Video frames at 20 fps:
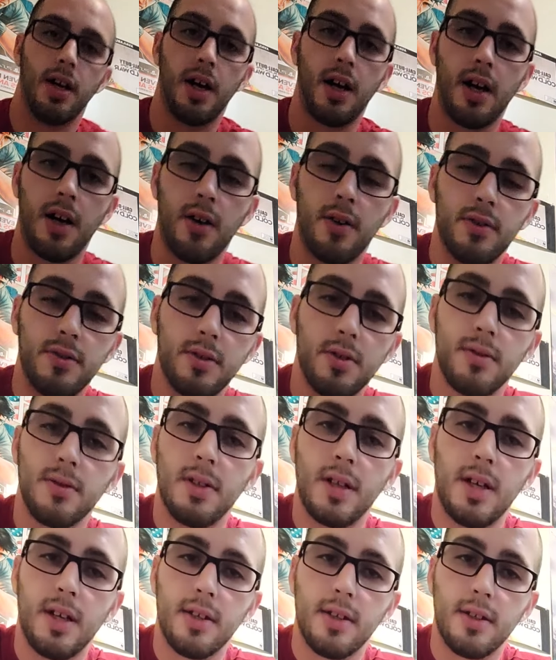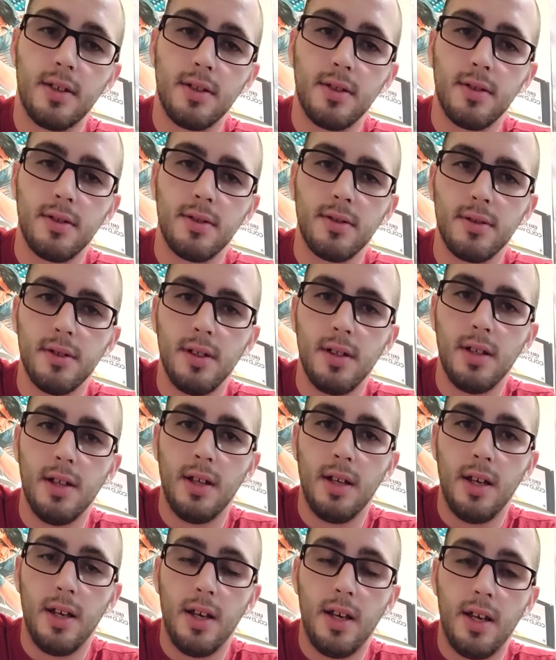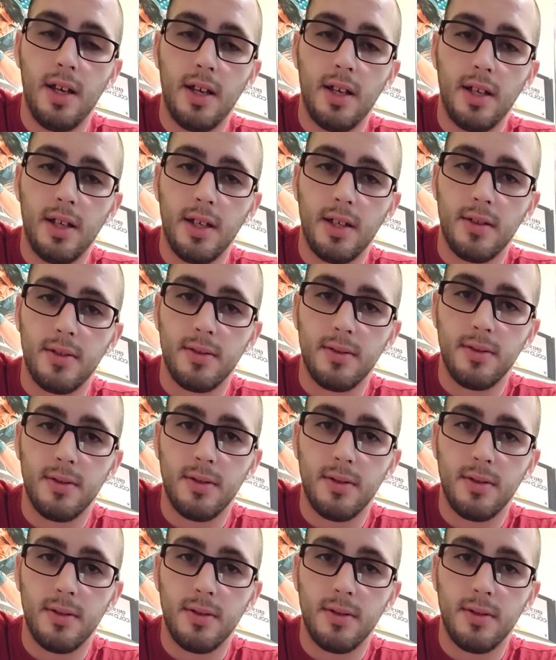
Also like these, and again,